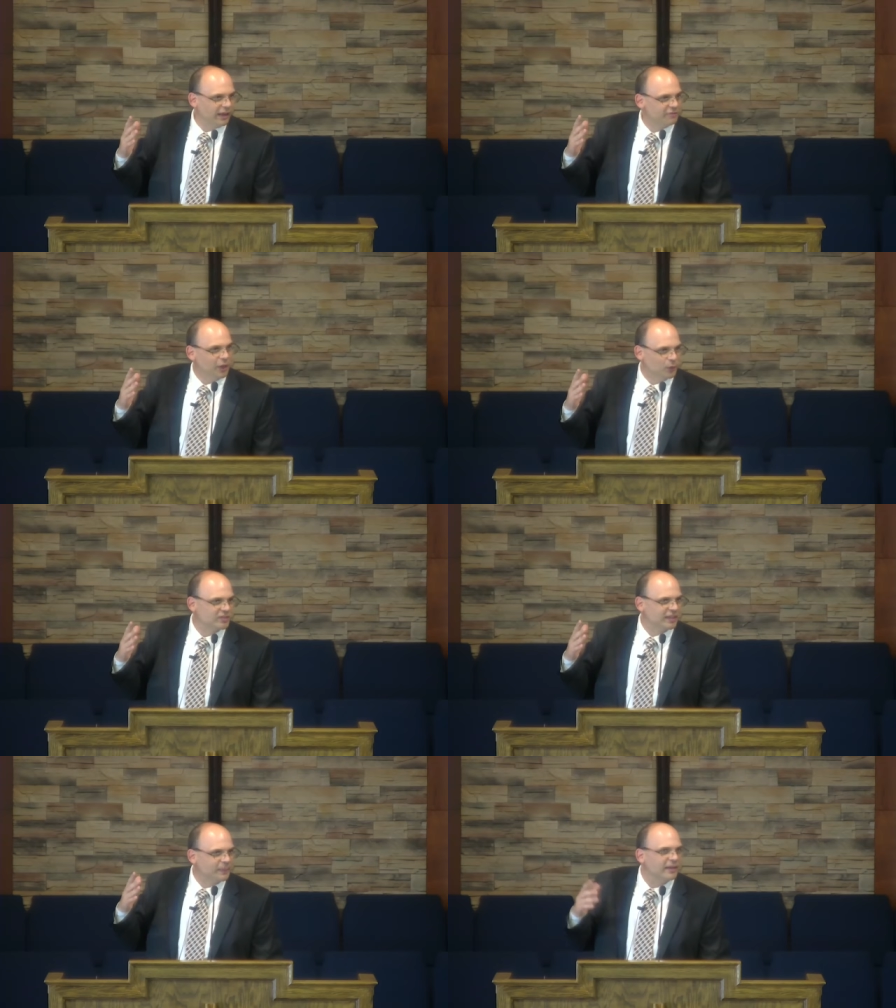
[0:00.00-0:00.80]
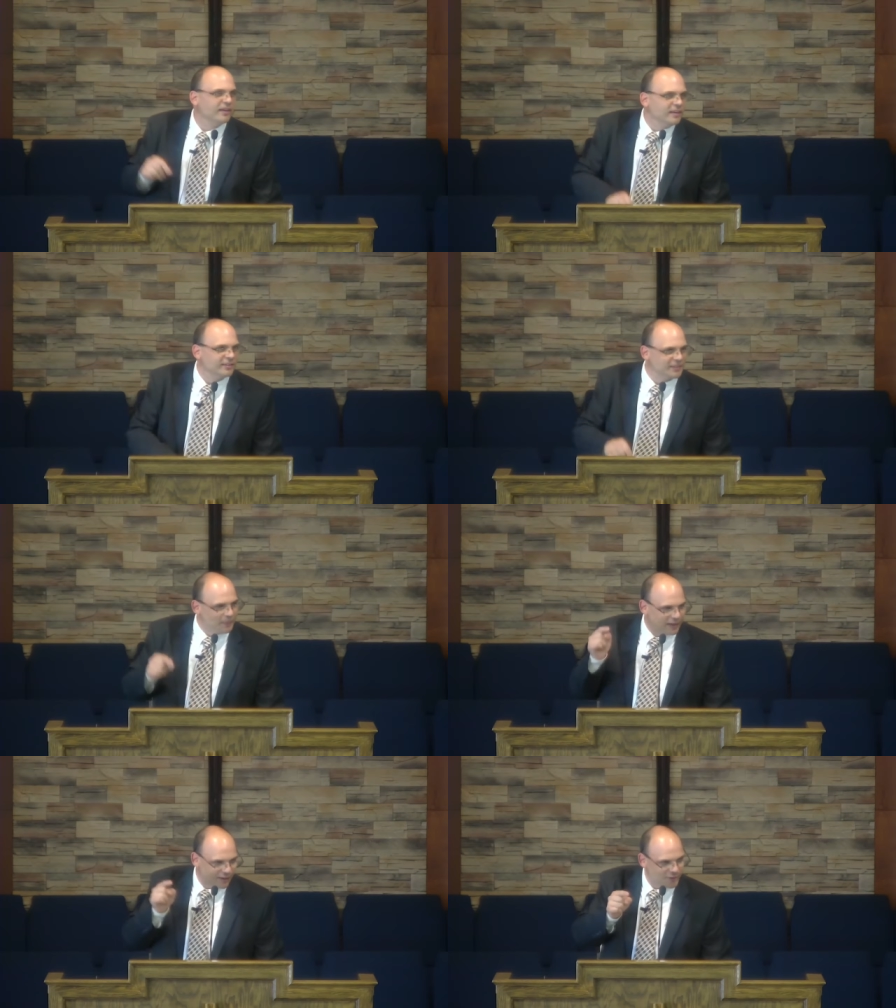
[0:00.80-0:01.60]
notes. Amen. It's in
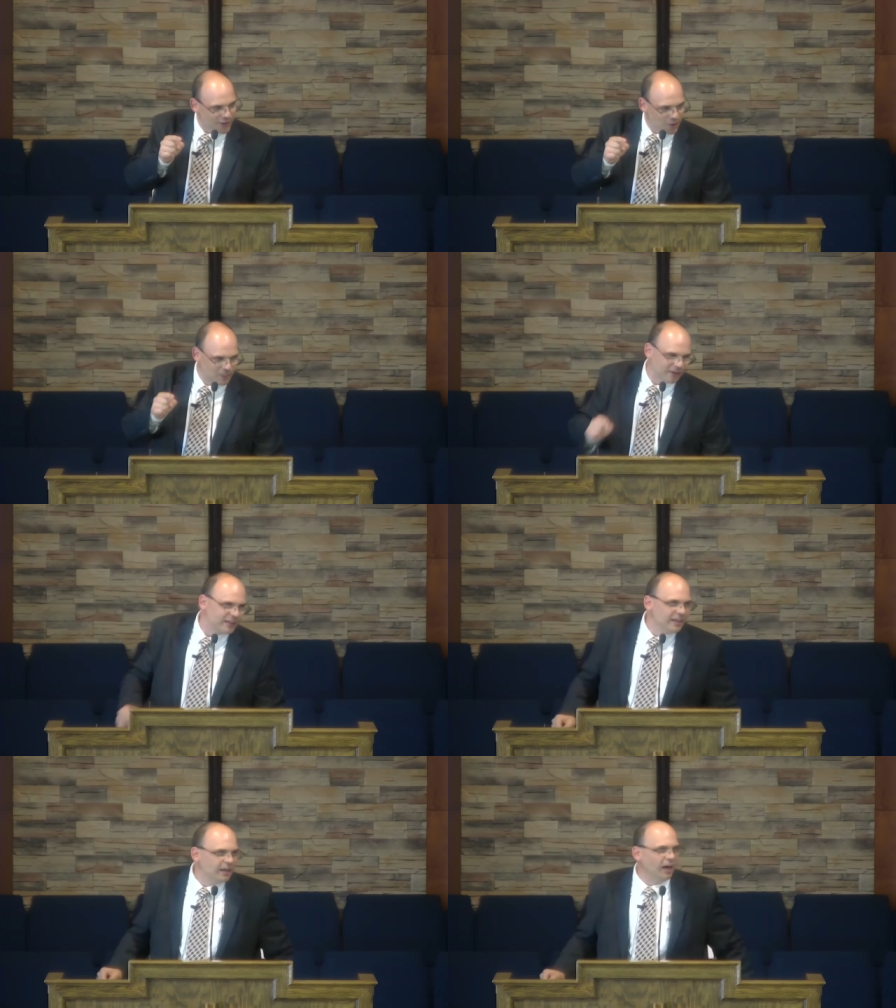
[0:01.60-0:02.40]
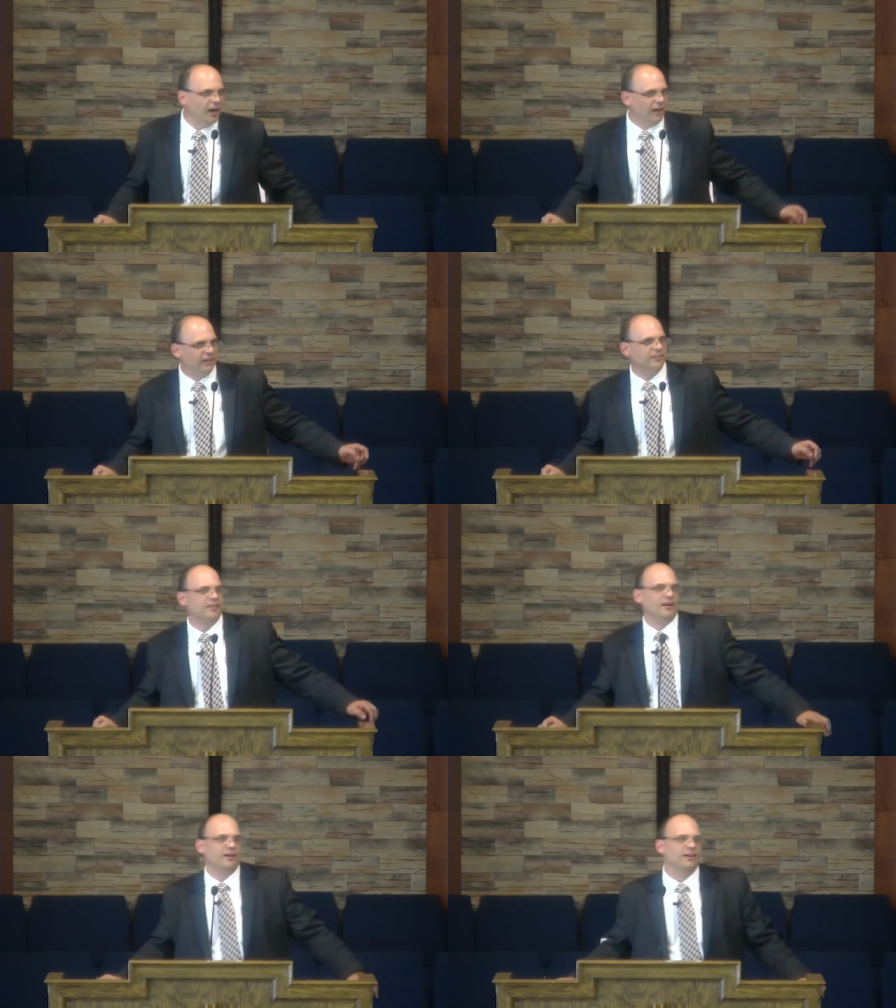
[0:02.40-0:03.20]
my other notebook. Uh,
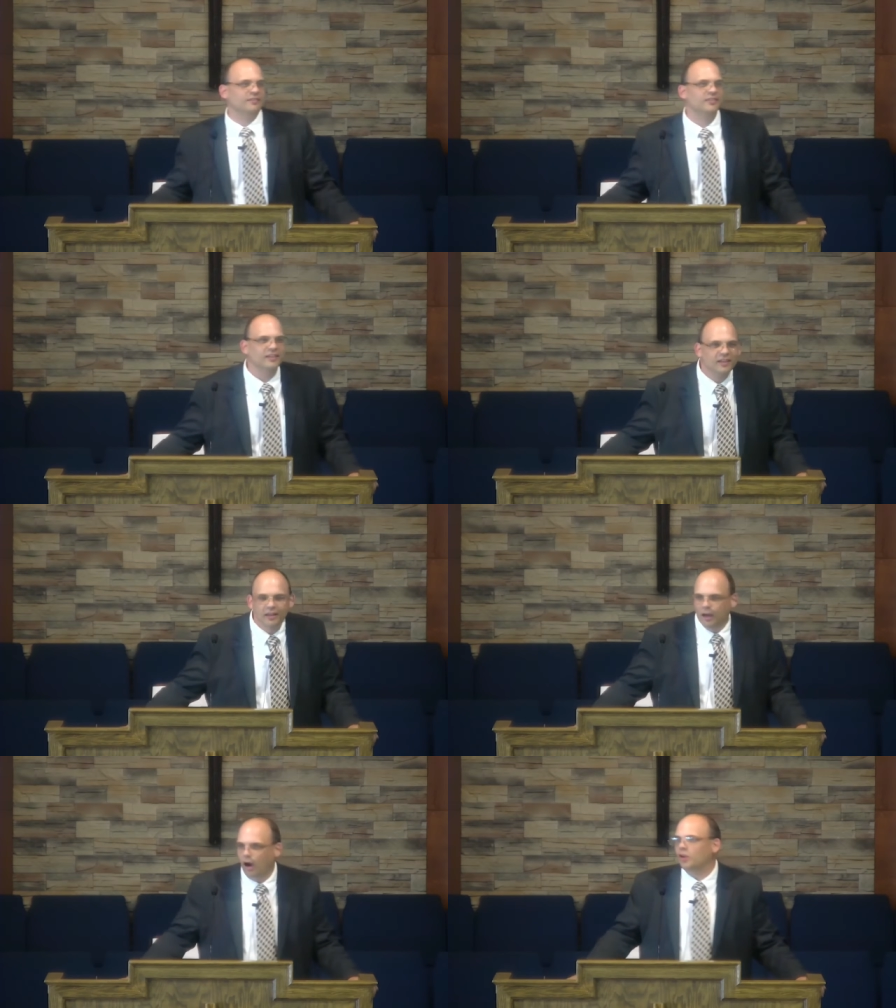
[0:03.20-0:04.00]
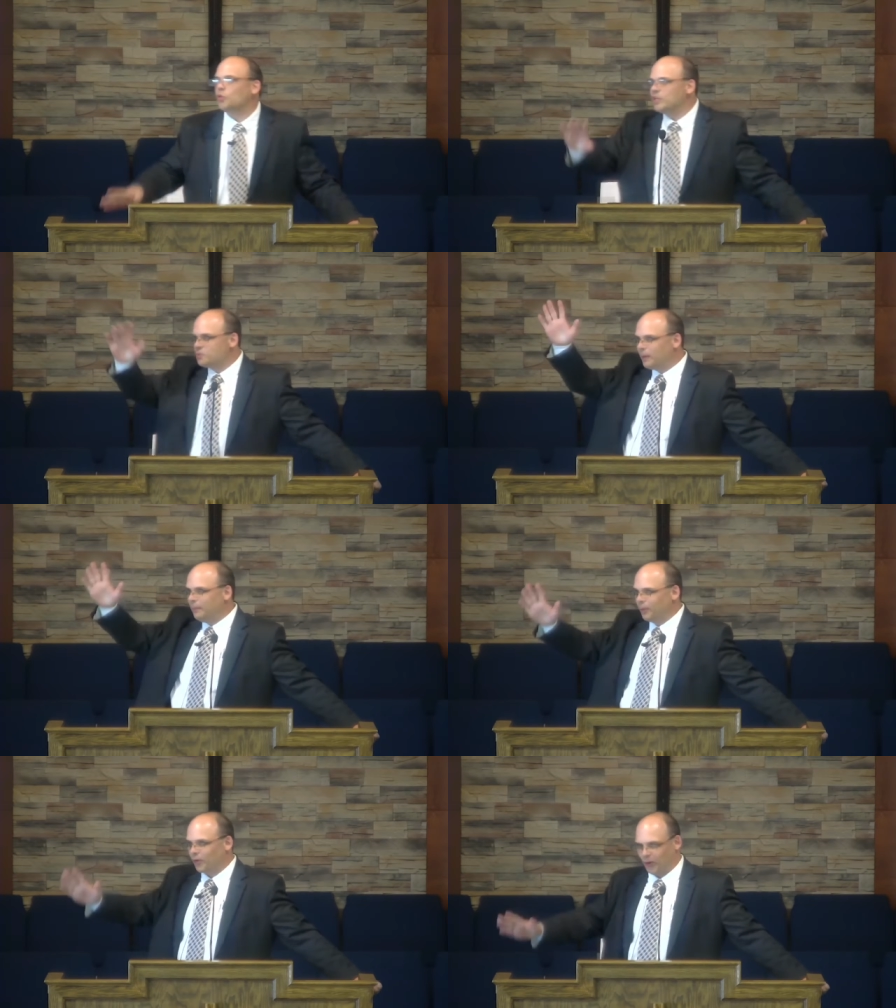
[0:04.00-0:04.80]
the unreached
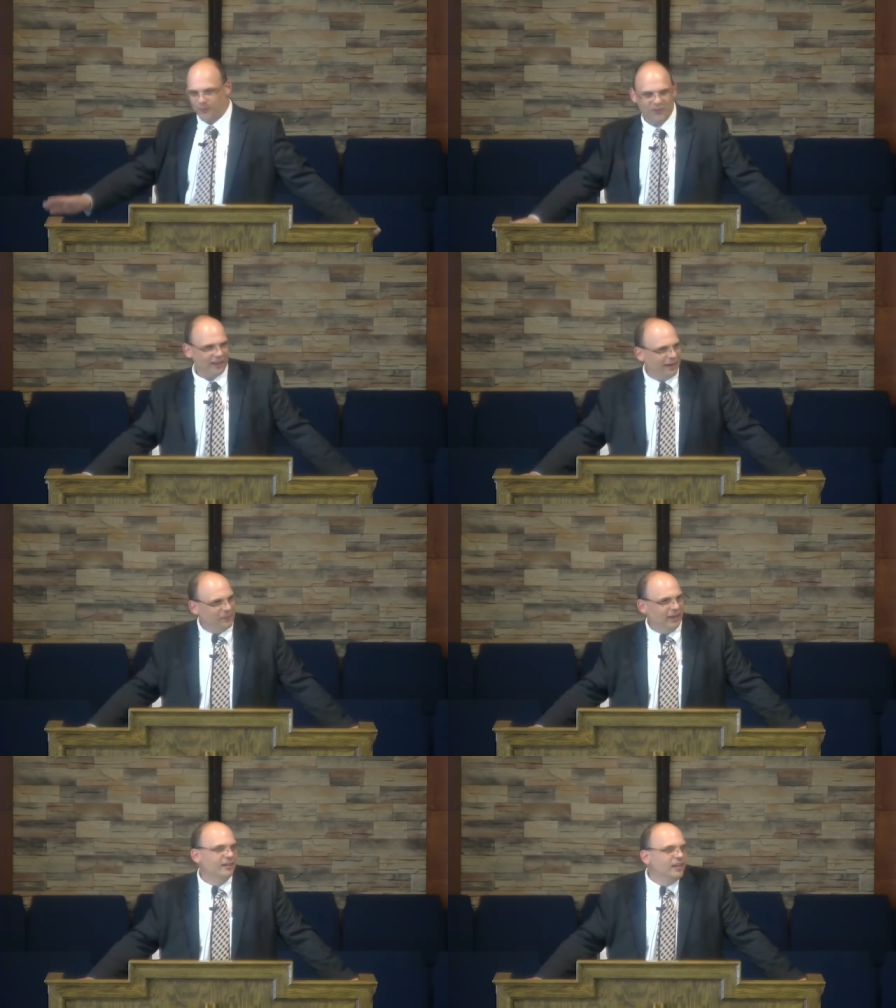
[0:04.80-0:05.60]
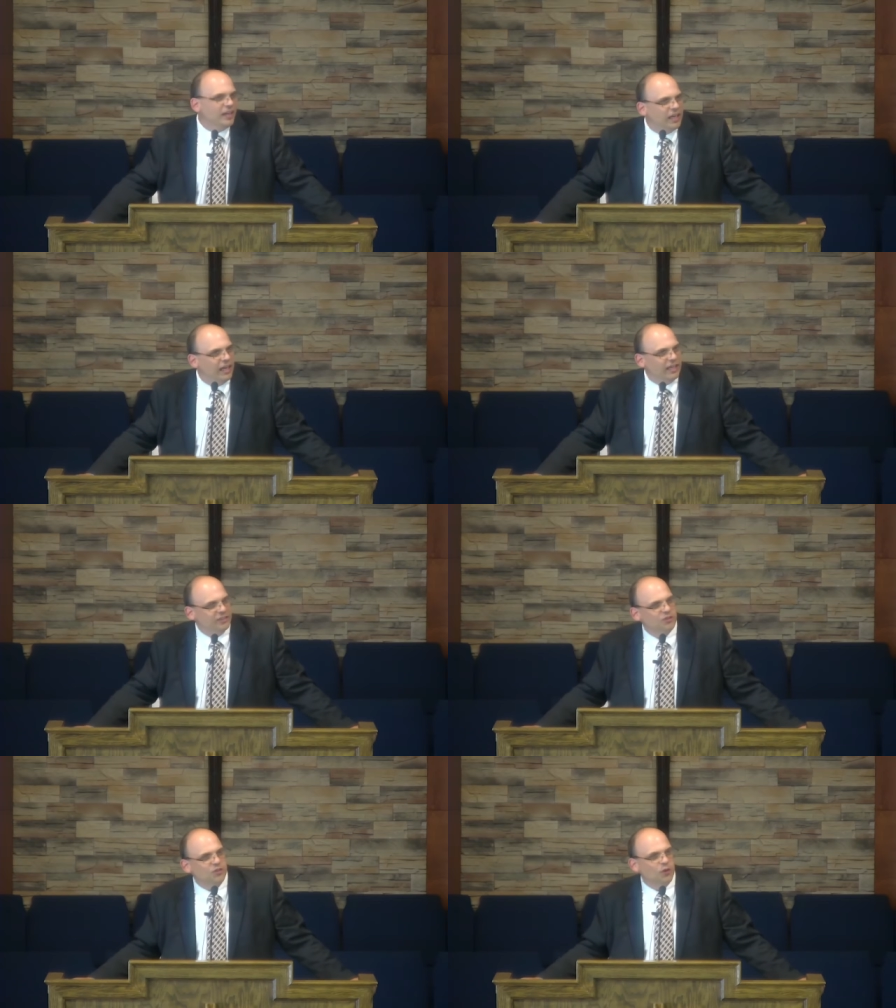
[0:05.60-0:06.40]
people groups. Amen. And
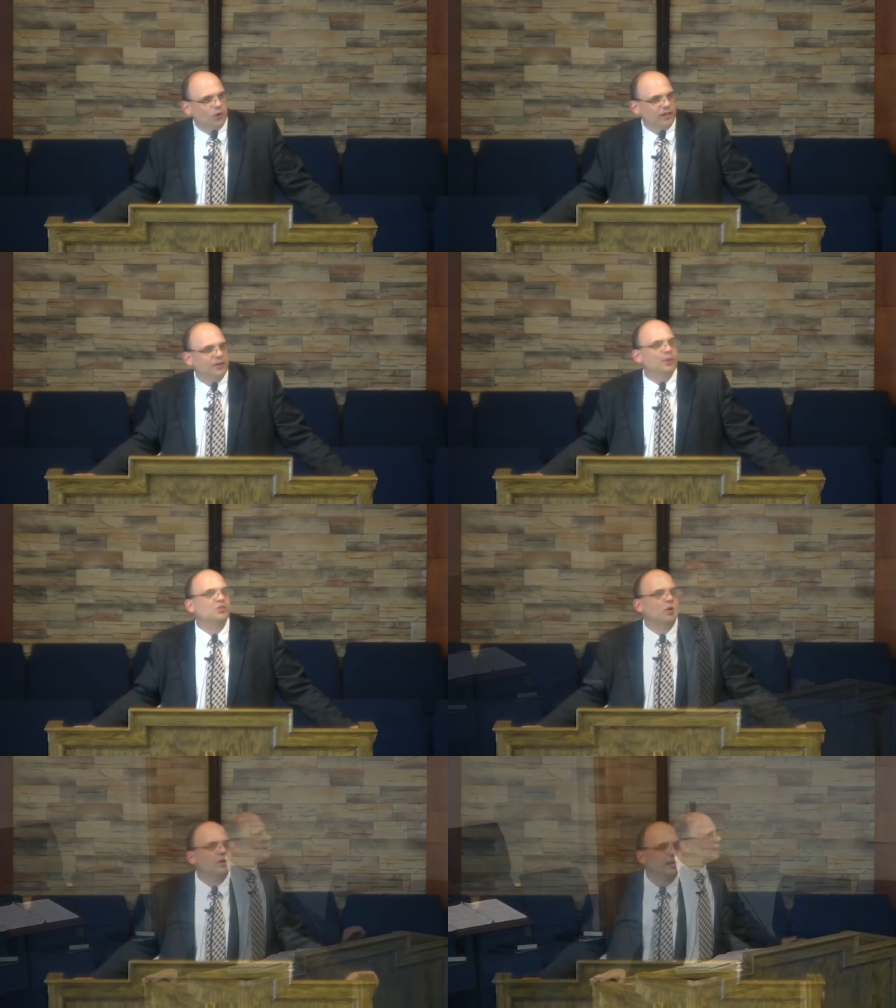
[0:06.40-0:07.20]
so, anyways, we're going to